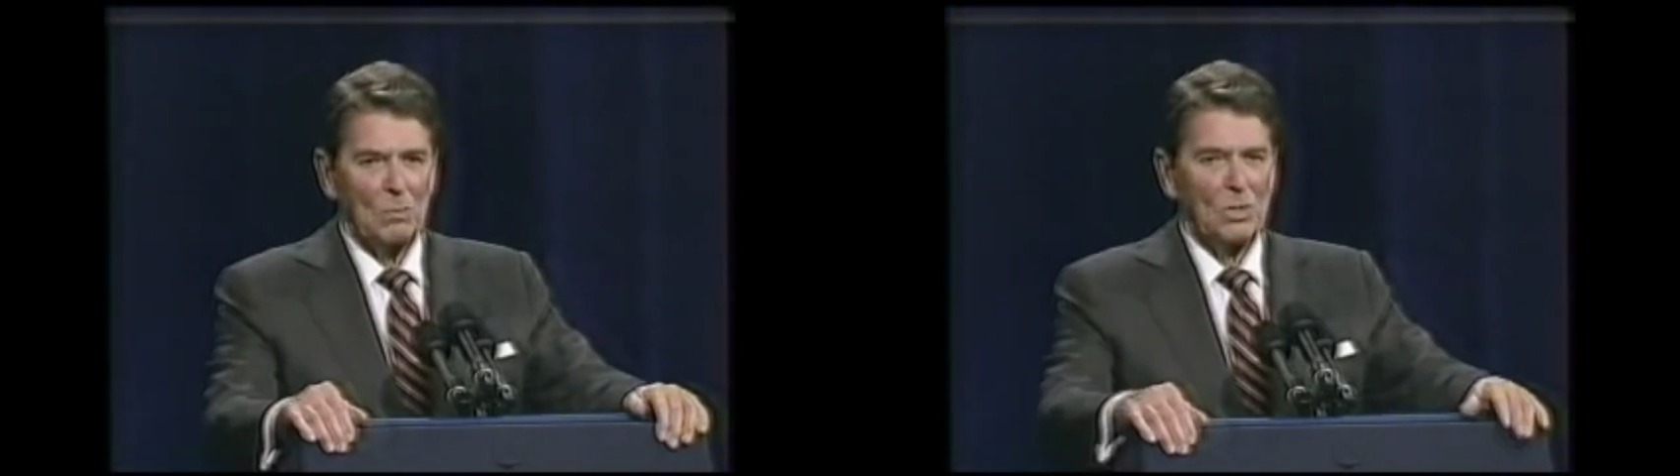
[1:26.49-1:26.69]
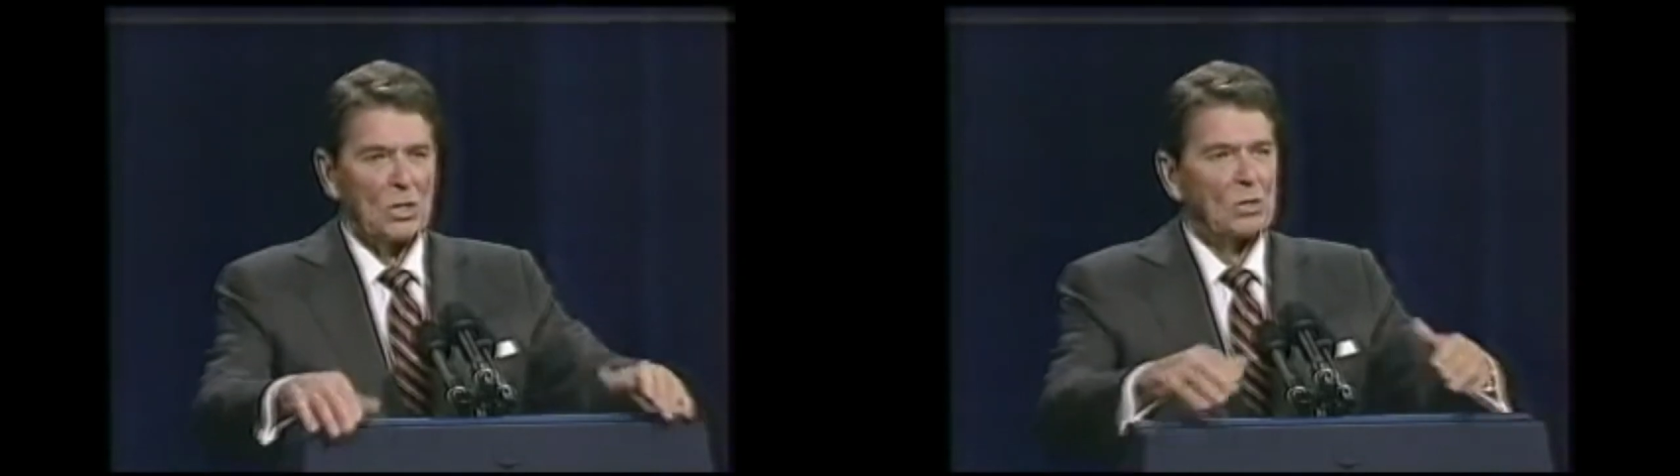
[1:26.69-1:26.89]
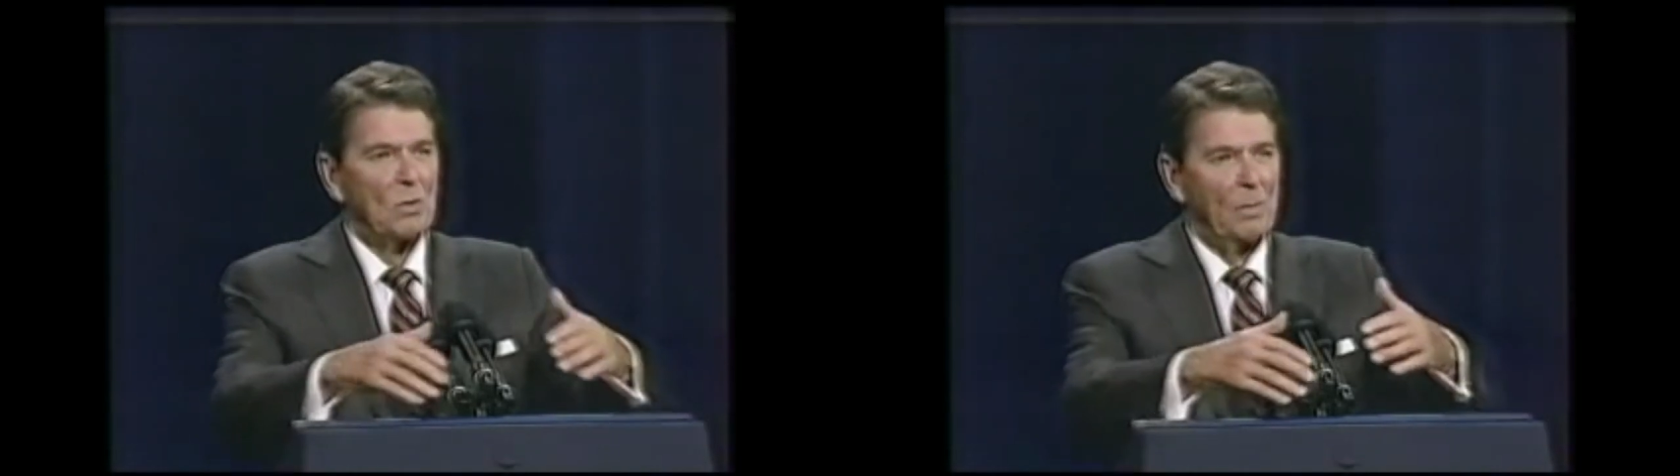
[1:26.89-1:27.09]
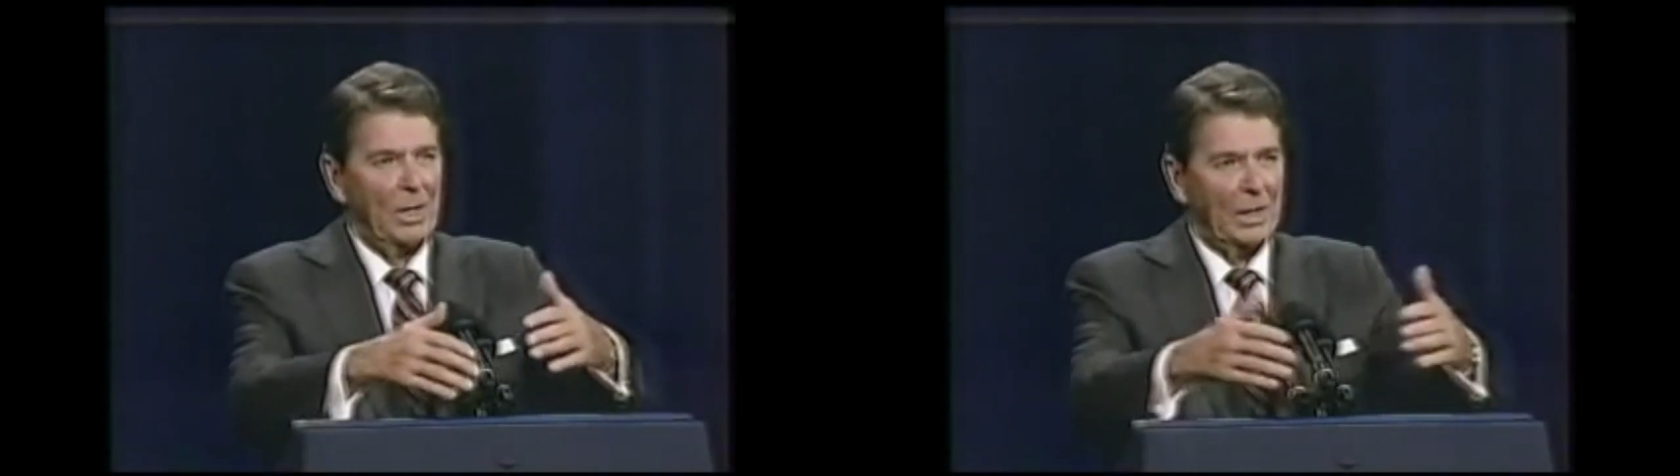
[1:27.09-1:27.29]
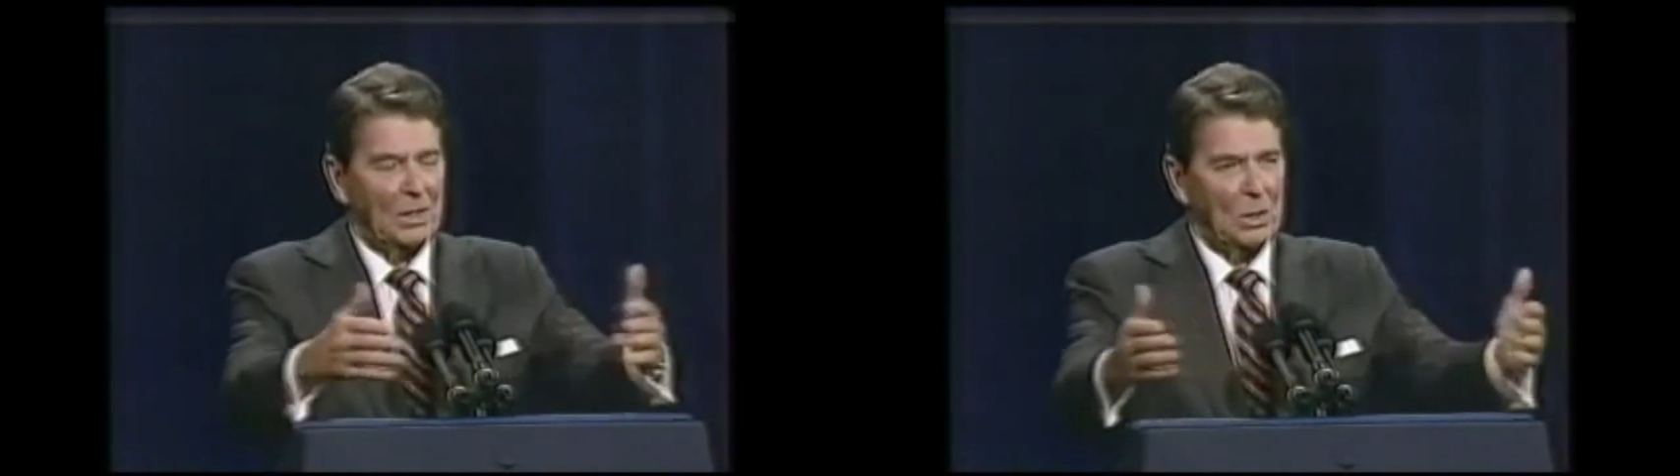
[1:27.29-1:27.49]
and was
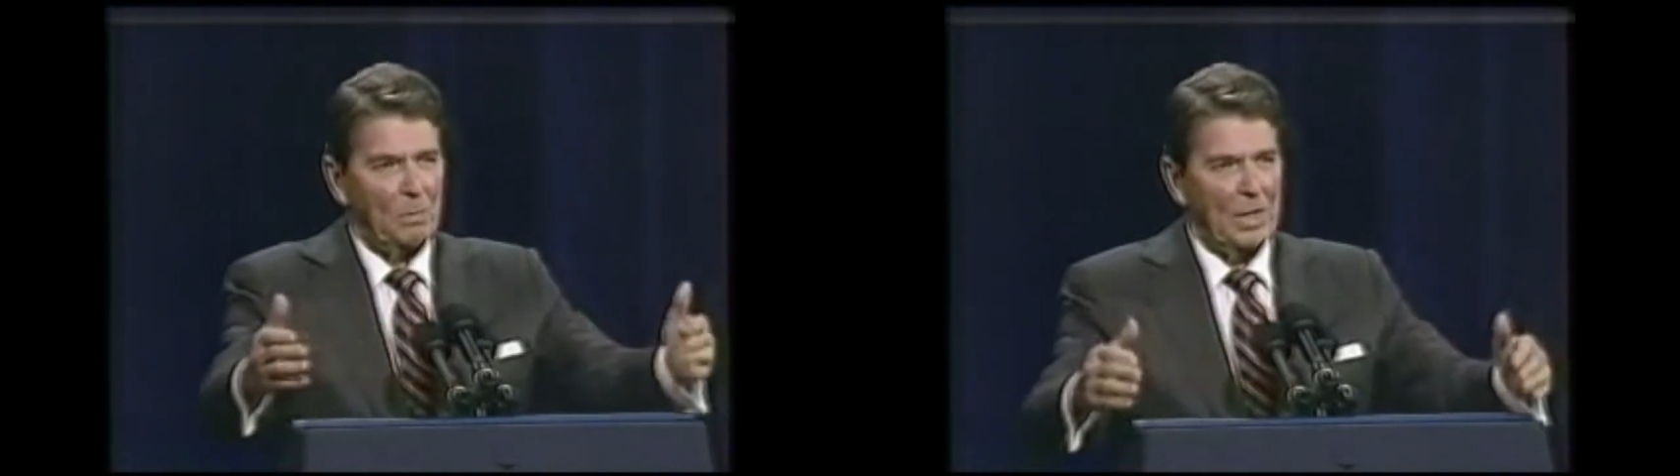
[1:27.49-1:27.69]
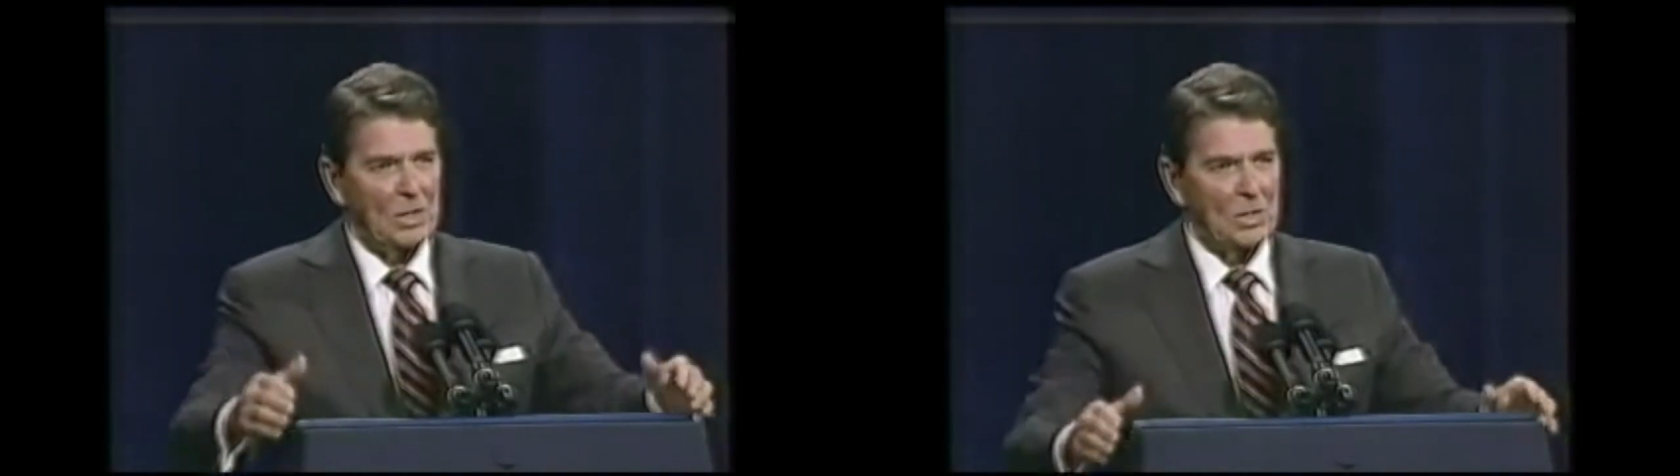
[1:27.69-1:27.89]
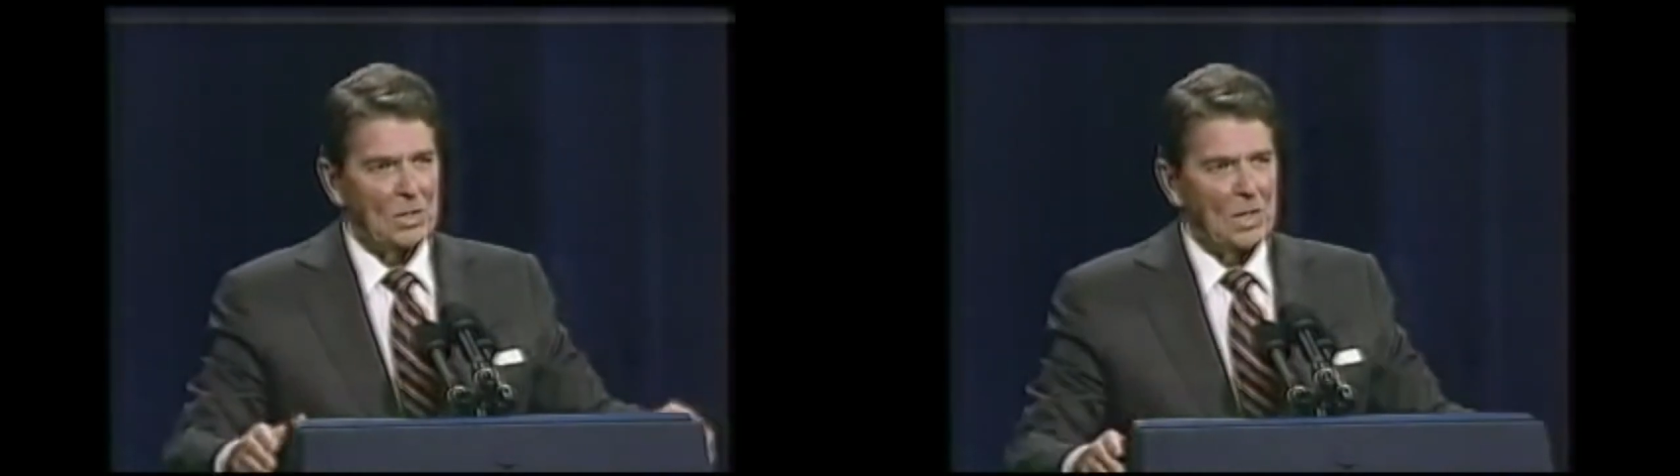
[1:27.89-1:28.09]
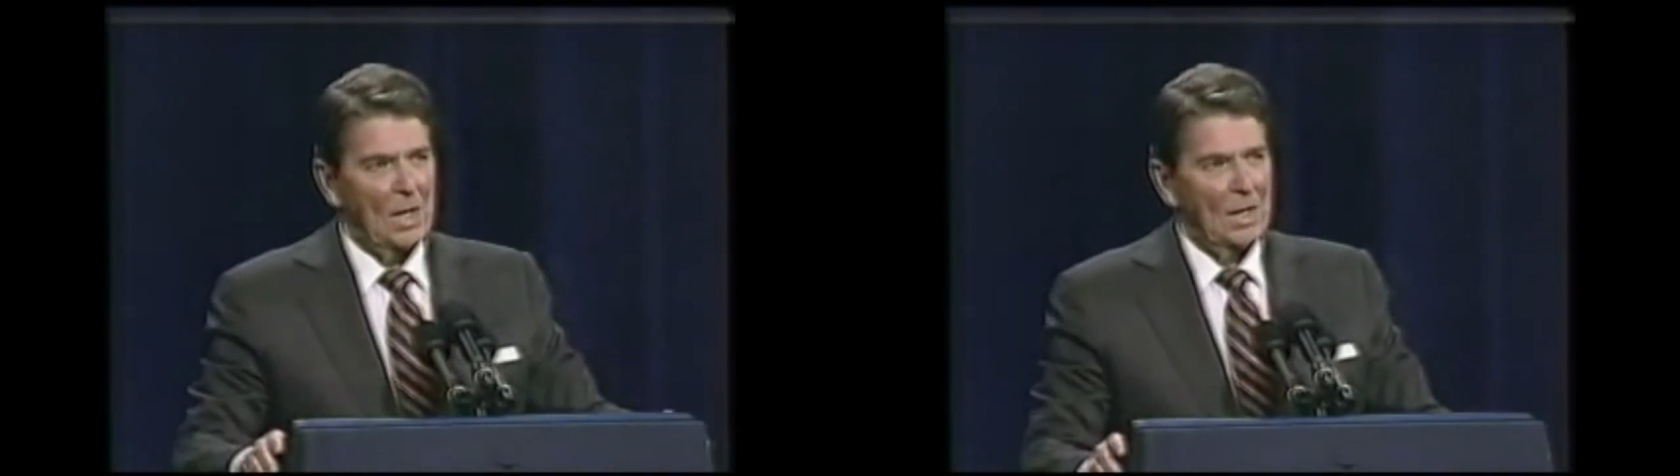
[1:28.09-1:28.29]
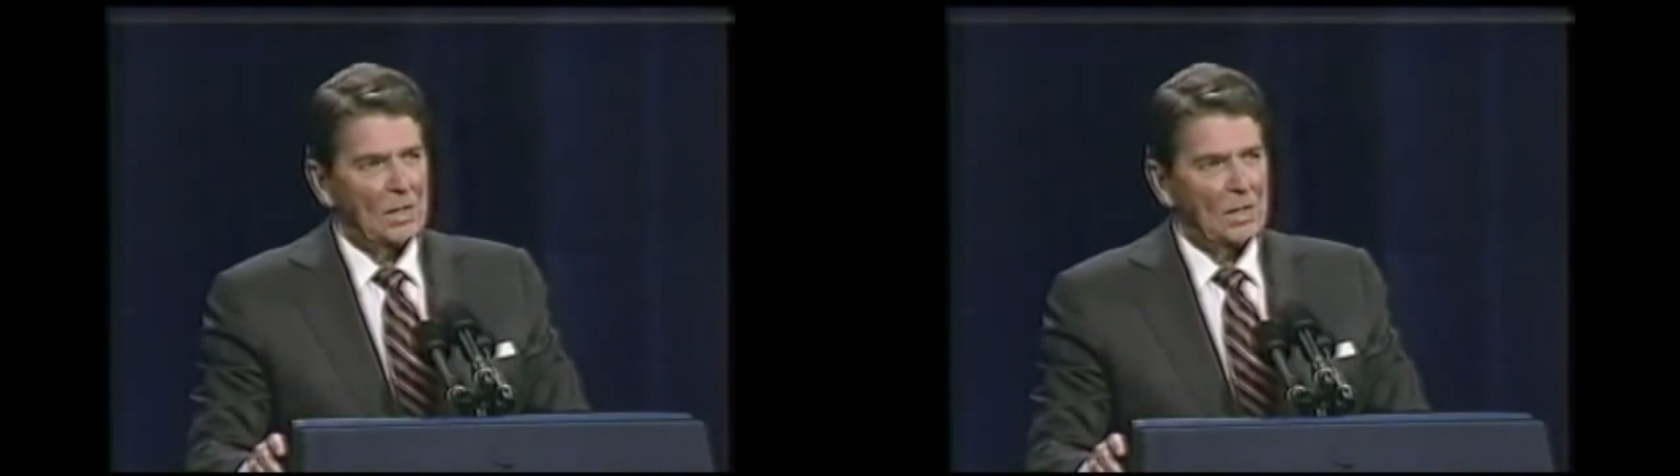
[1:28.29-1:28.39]
distributing it to the peasants